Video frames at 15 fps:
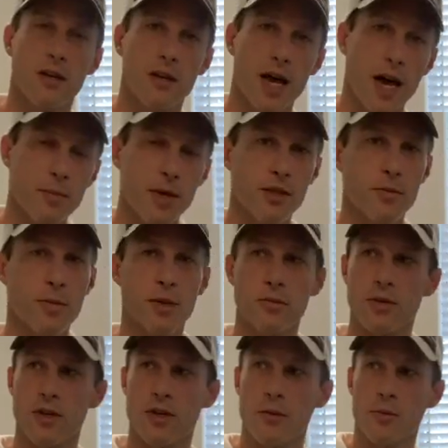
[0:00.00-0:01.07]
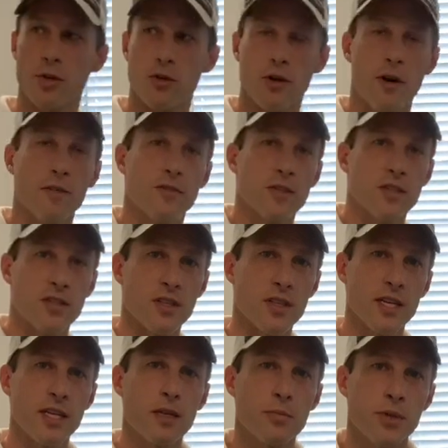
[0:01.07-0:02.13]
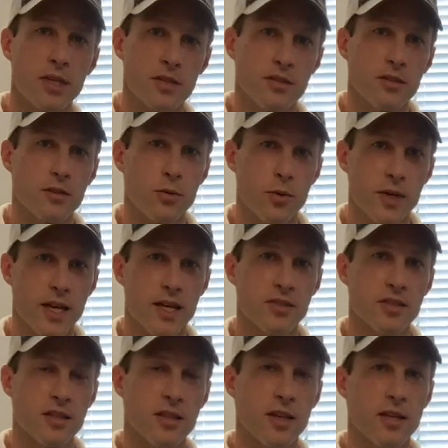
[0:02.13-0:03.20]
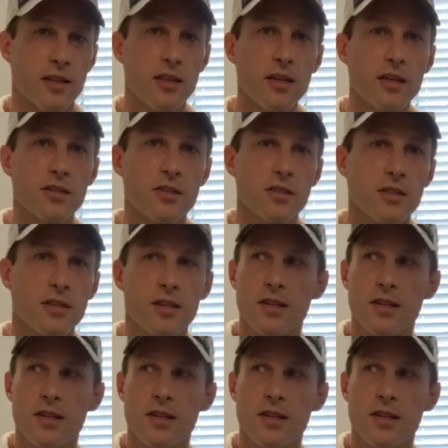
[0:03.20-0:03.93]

How about the people that come in your office and lean up against the door casing like this?